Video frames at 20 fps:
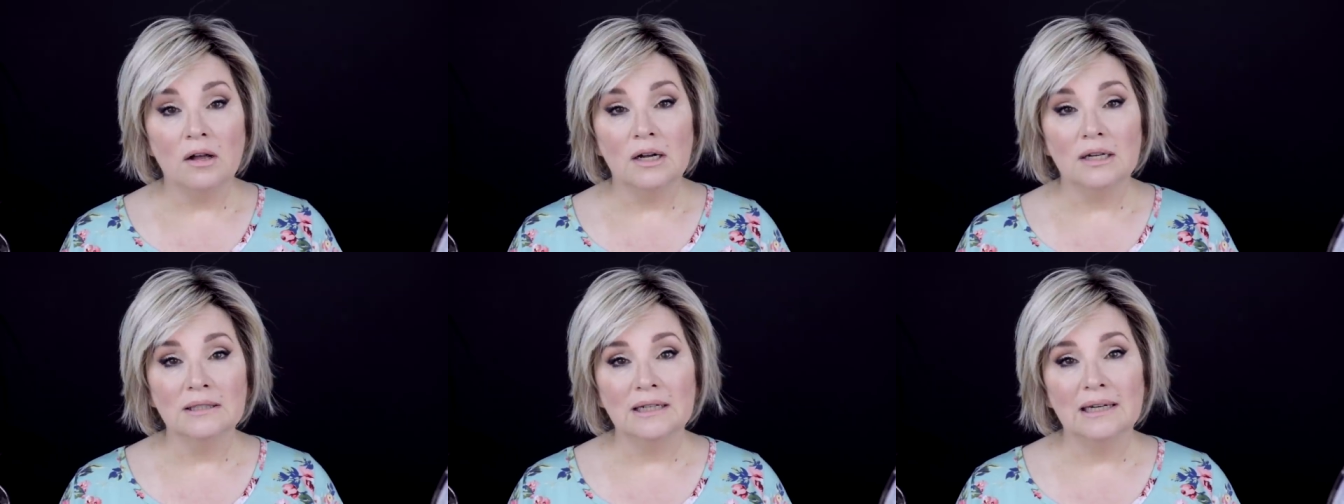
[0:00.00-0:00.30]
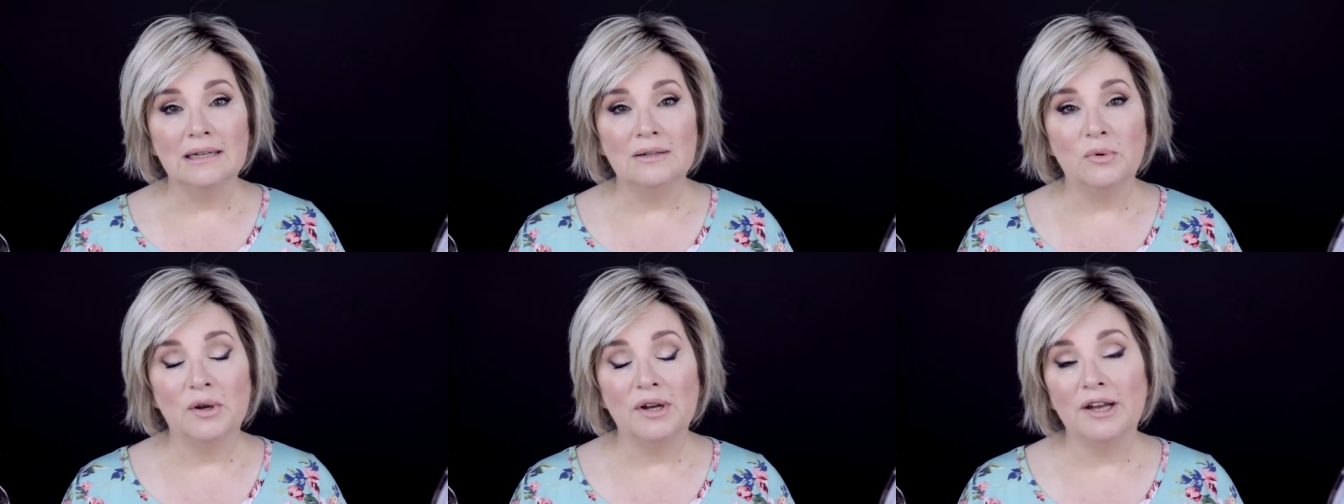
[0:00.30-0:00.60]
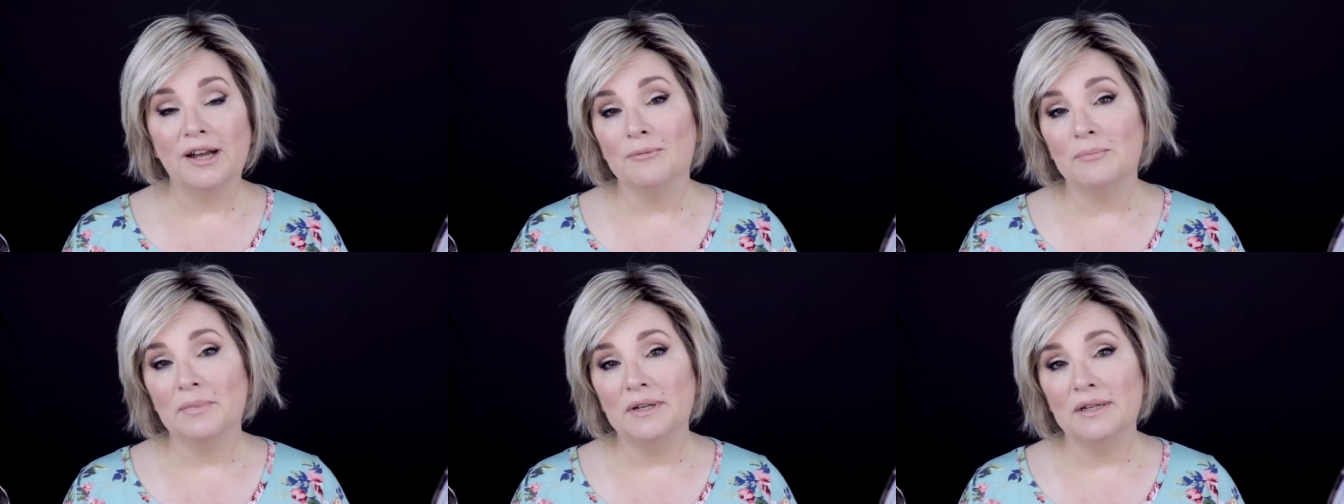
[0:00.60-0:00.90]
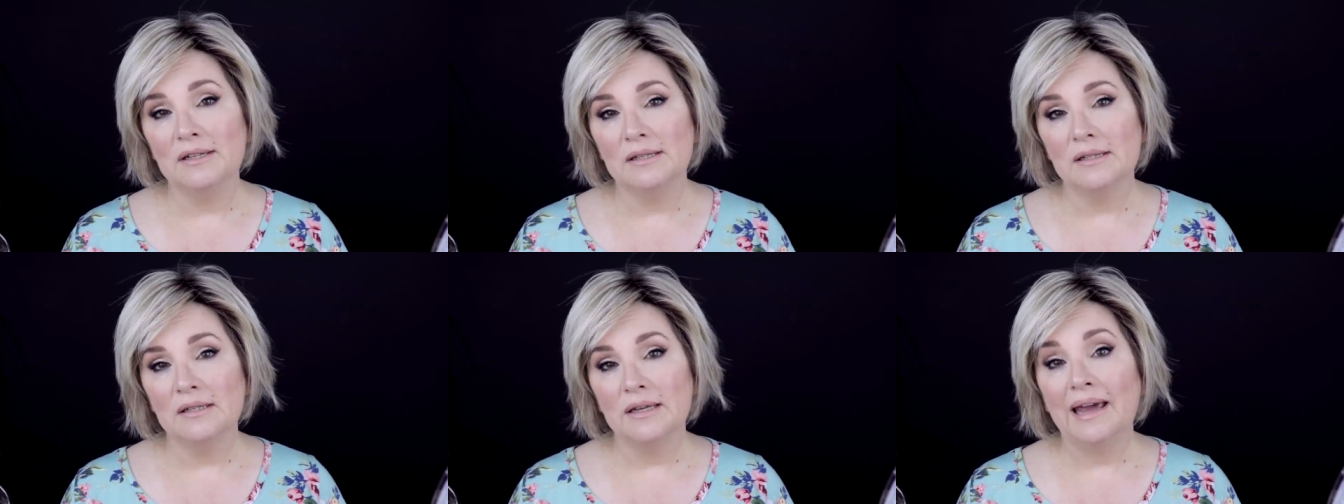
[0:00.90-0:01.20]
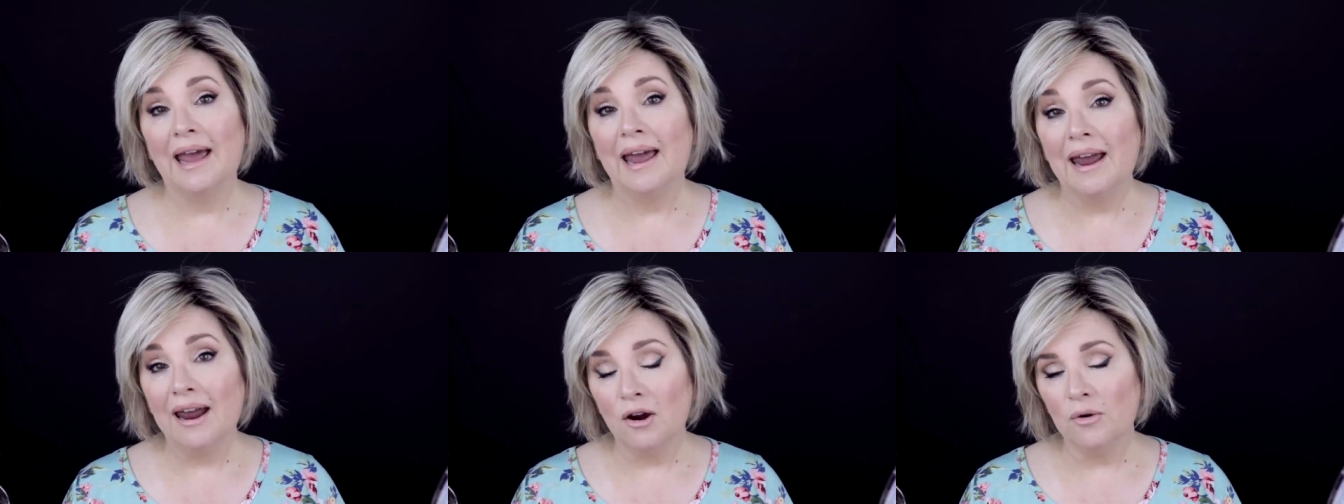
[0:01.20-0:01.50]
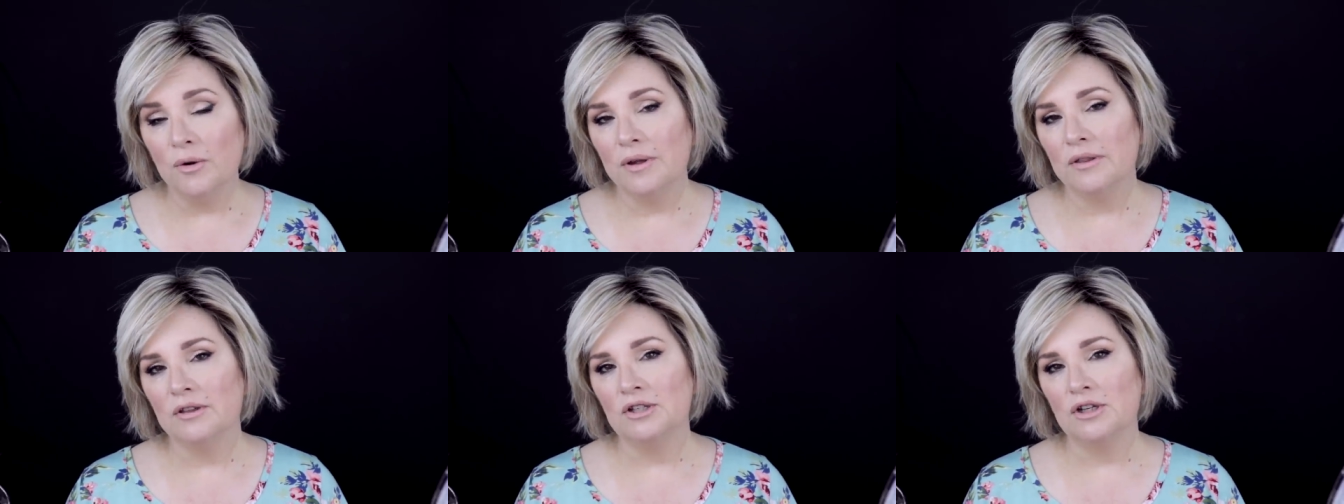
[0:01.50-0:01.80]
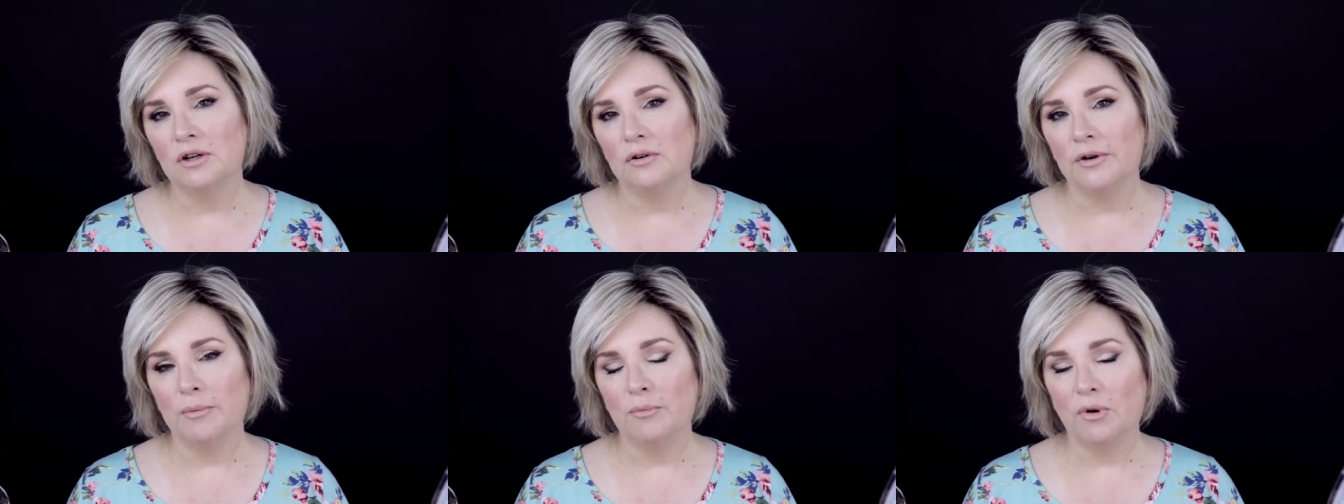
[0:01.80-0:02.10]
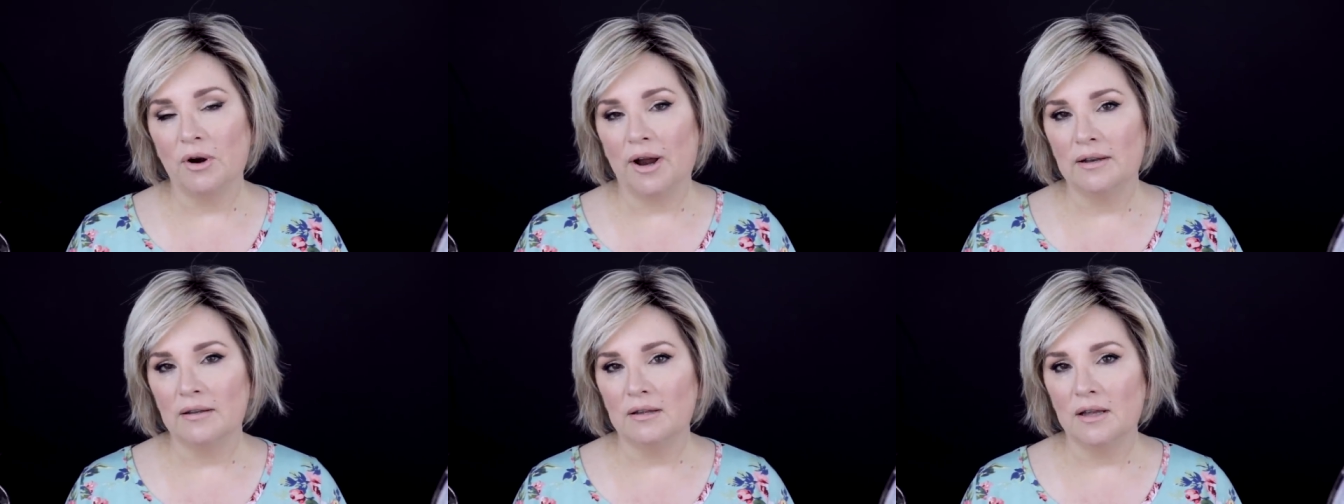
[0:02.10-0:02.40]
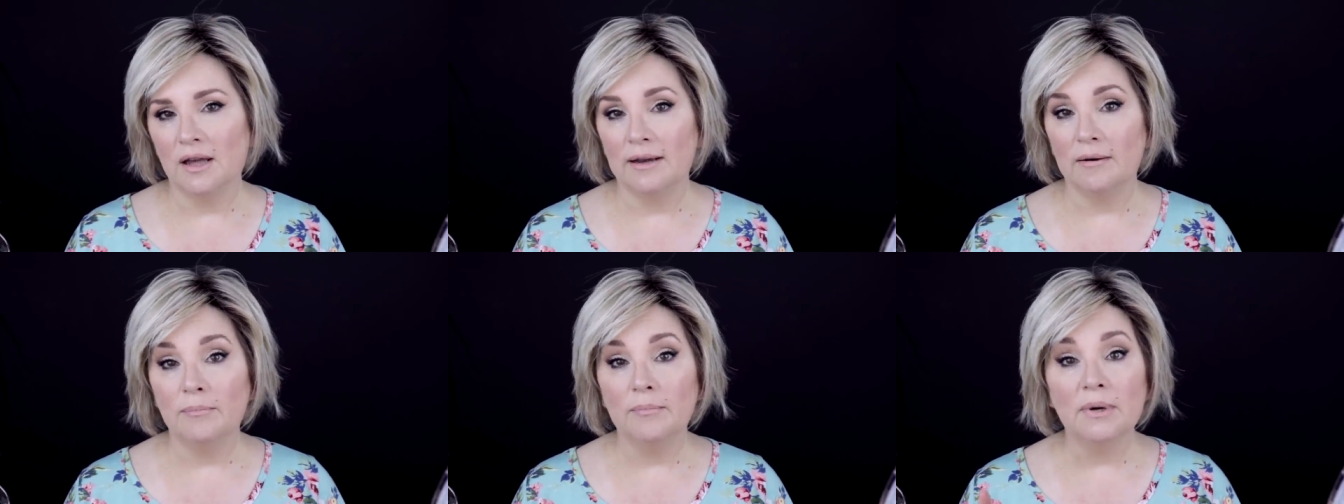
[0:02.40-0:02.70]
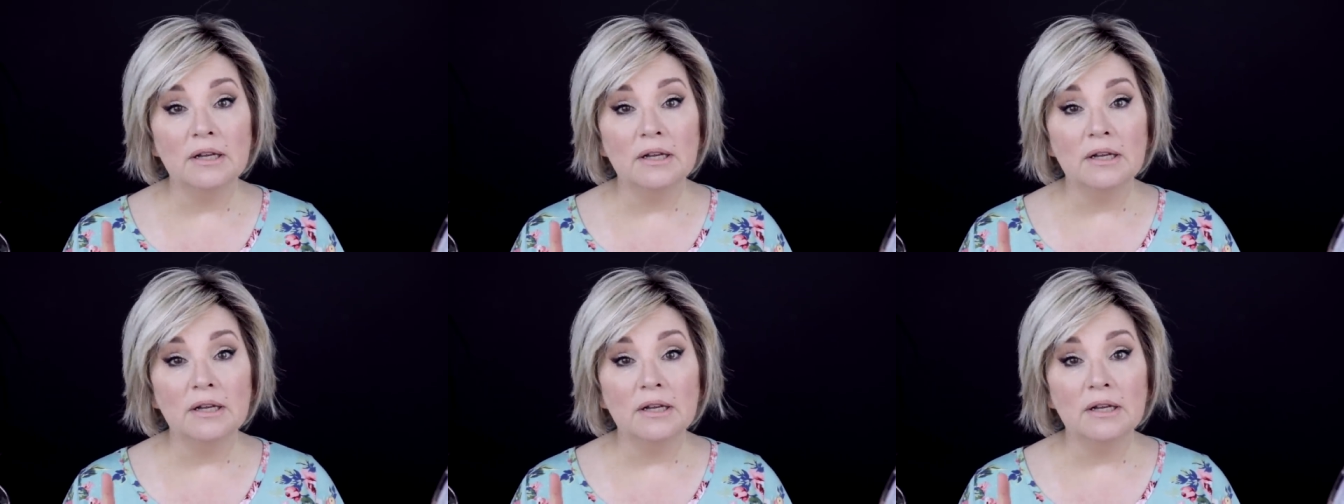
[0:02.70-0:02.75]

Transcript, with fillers: online wig companies carry the Toni Brattin line,